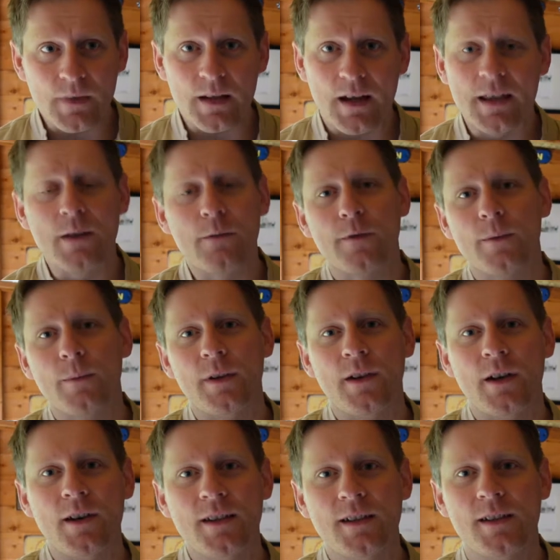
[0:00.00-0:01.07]
And then from the
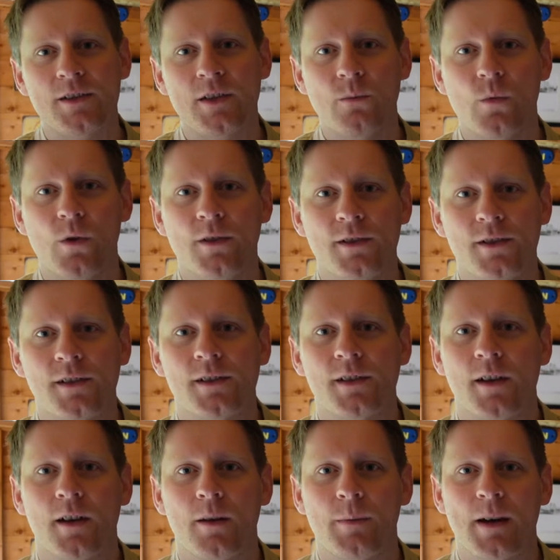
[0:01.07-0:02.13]
90s onwards,
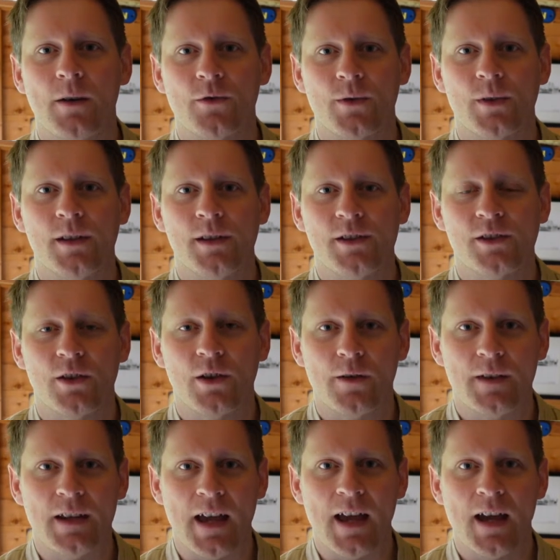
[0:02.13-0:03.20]
that was really the start of
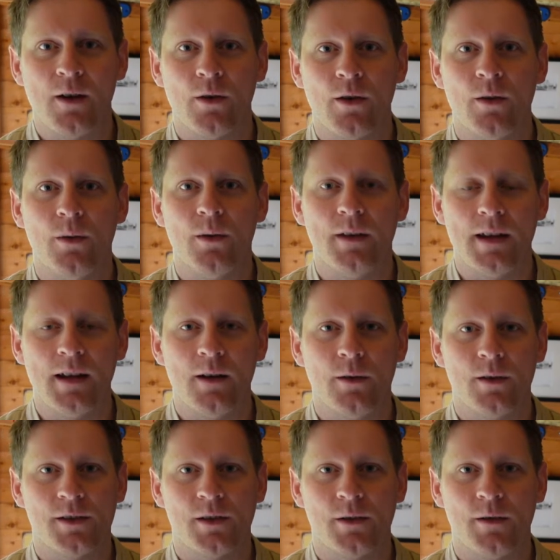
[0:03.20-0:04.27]
the aero
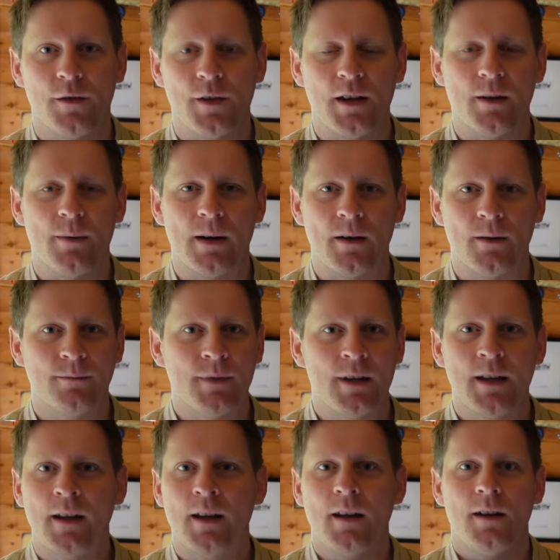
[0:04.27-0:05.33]
era. So you think about,
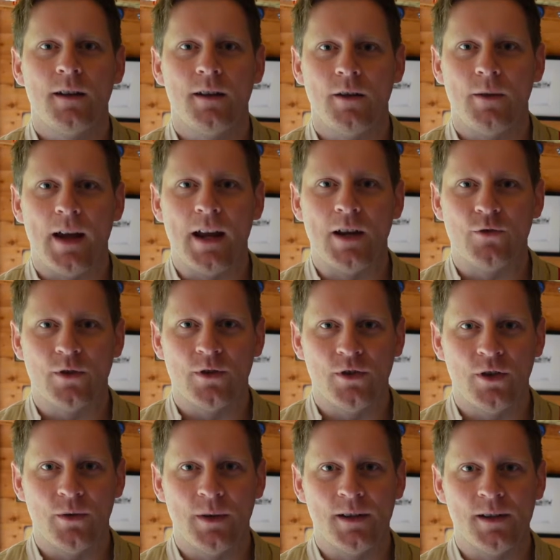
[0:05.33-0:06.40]
Adrian
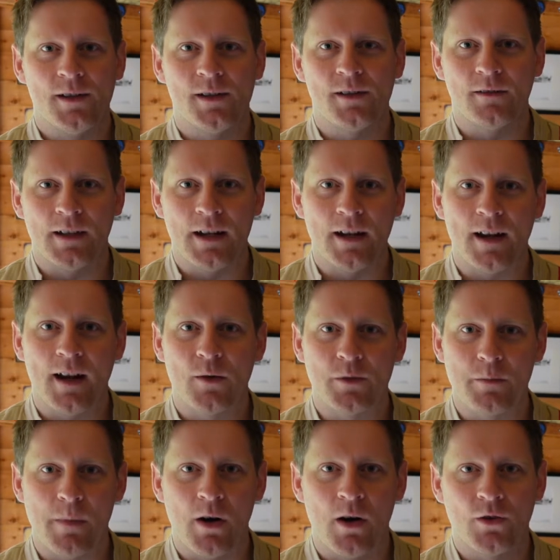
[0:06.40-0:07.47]
Newey's Leighton House
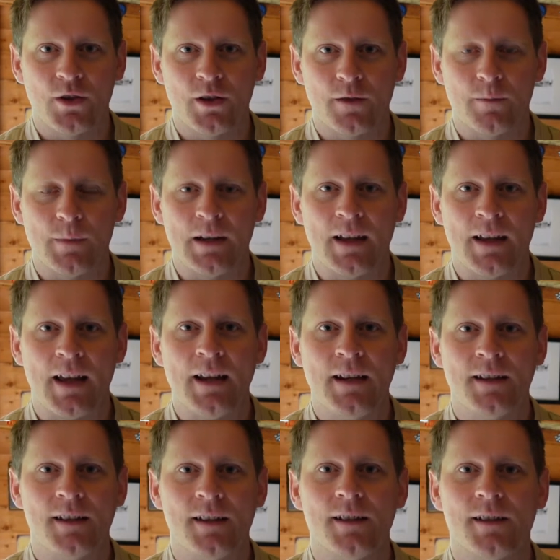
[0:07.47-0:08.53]
Marches from the late
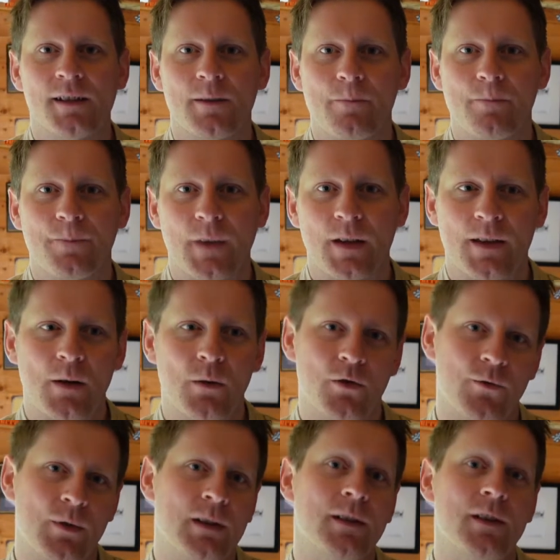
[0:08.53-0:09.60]
80s. That was
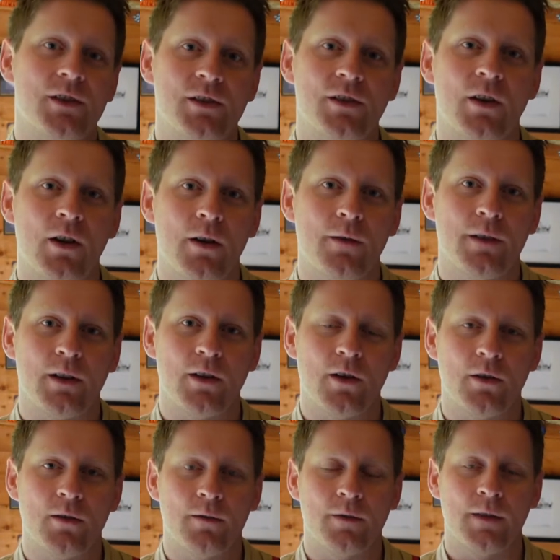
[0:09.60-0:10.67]
really the start of the
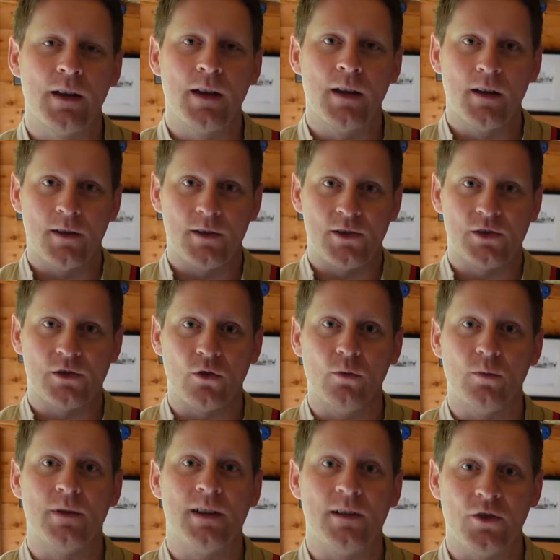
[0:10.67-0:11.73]
kind of
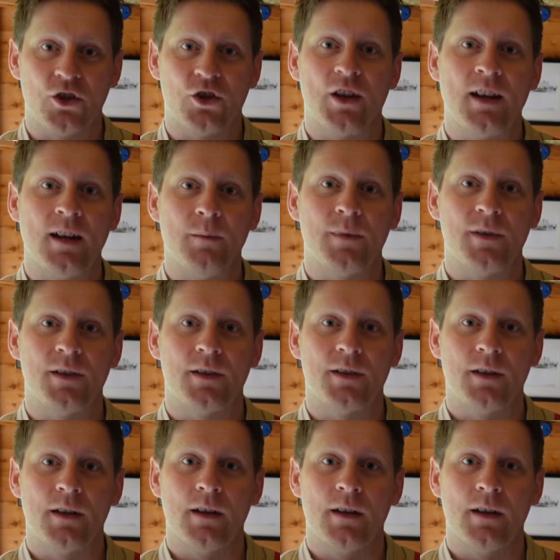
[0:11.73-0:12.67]
sculpted, shaped